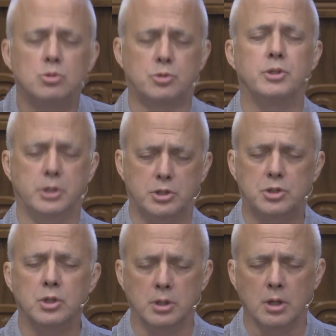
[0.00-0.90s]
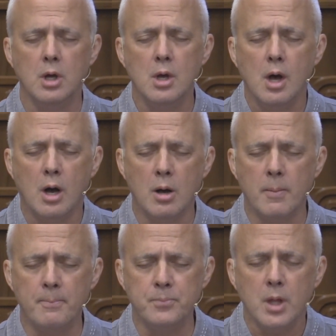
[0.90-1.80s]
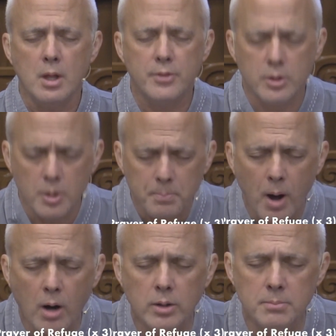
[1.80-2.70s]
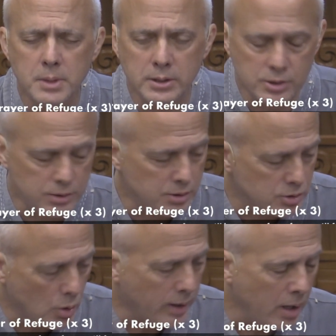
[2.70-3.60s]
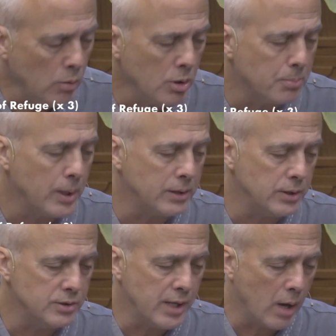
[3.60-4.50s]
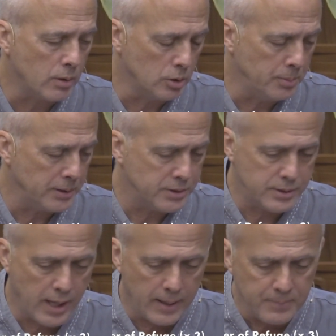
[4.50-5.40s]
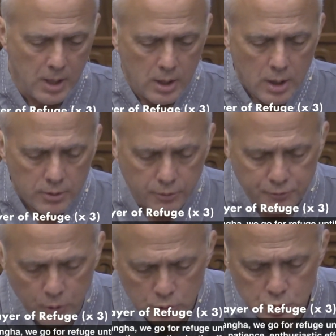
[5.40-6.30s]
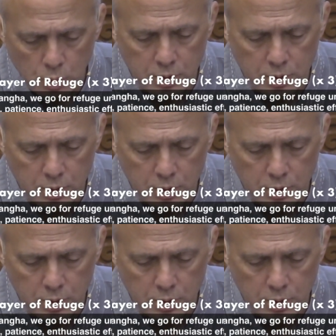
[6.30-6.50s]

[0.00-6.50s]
tradition, the paramitas. And so I kind of want to break these down a little bit today. The first one